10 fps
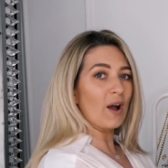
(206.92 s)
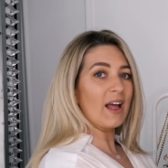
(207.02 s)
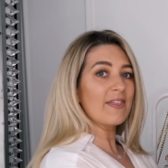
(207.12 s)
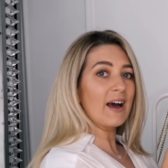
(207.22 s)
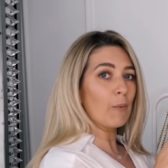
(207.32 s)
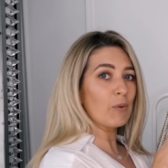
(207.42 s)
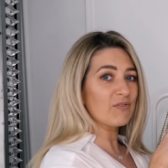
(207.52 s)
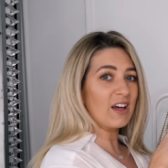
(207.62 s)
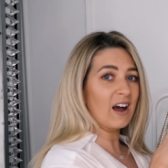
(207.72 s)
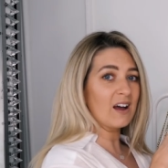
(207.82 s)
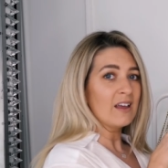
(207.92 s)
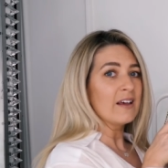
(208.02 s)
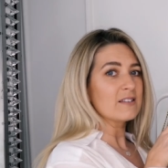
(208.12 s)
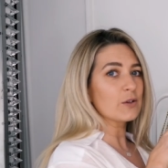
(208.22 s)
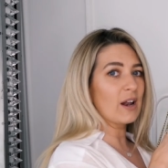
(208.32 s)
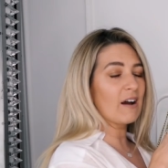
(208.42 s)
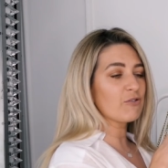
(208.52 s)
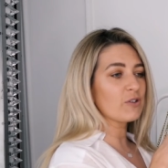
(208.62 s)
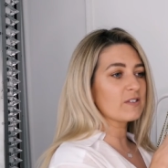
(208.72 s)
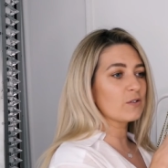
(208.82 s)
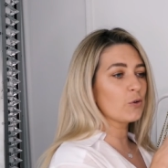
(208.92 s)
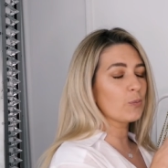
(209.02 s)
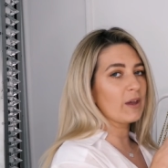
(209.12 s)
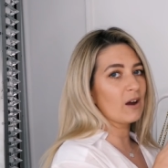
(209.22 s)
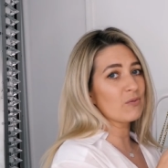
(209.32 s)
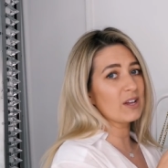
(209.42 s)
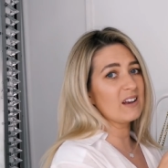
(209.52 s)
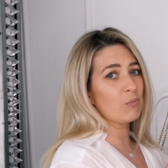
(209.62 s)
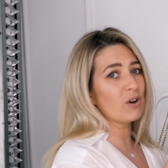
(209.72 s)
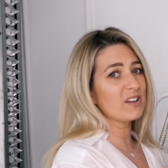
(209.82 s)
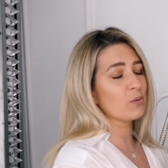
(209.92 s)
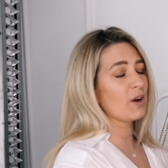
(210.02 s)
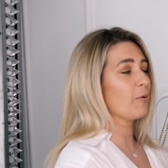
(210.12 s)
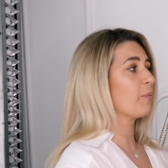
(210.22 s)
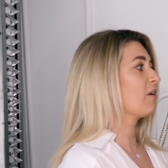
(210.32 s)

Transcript: wear that with that. So you'll have to excuse me, I really wanted to wear the